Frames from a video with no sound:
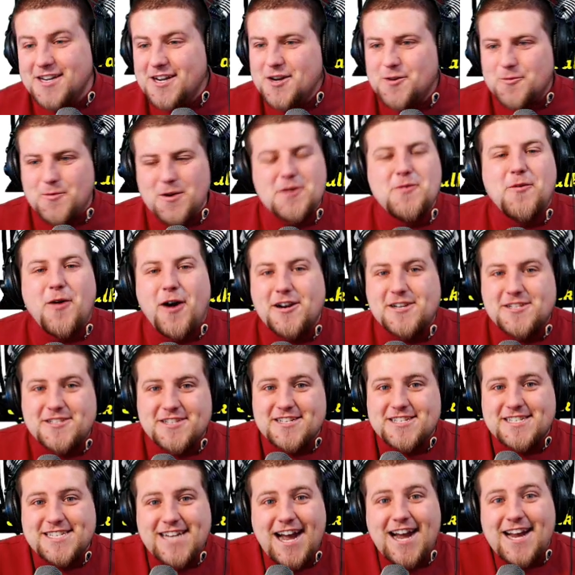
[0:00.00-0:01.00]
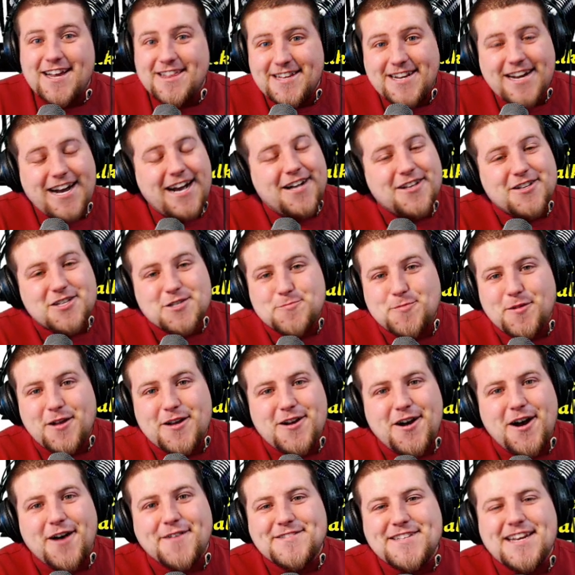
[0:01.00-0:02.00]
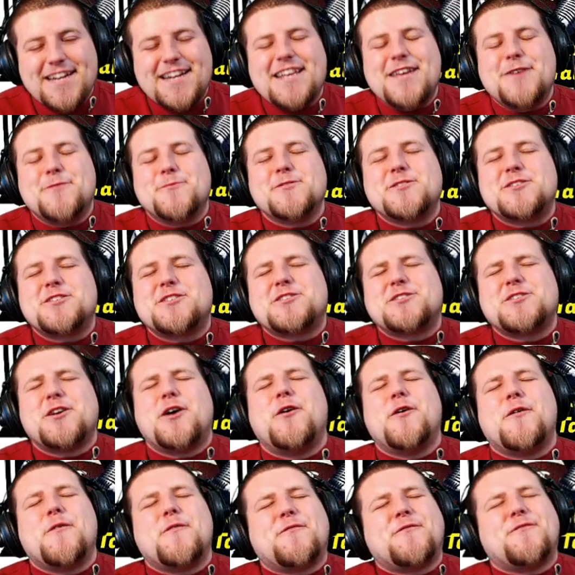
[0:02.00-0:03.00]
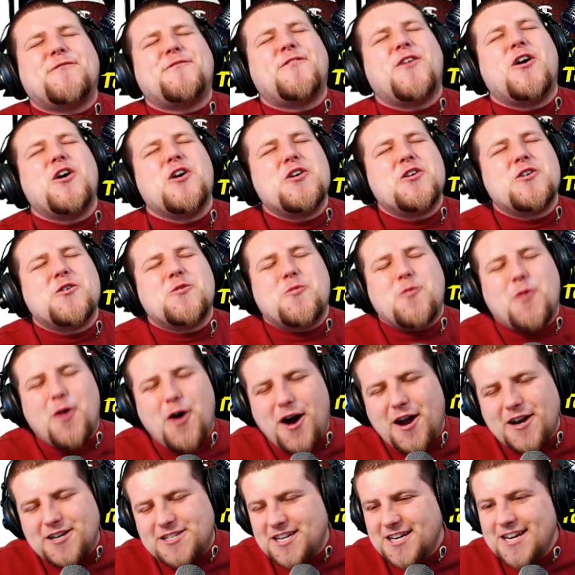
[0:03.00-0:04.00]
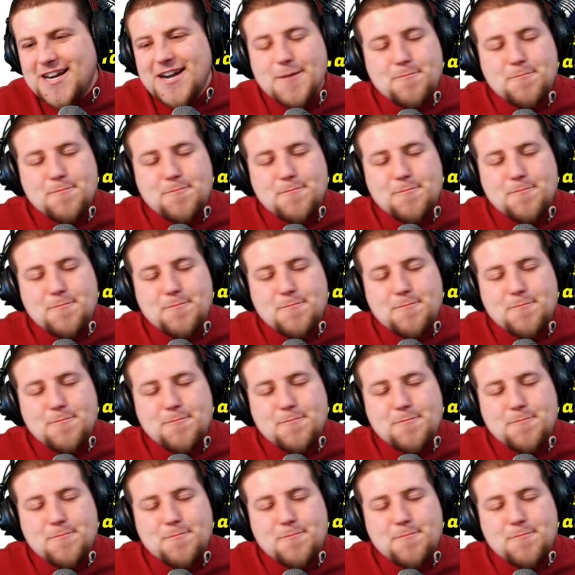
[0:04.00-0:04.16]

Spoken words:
We watched this guy in the college playoffs, and he was so fun to watch.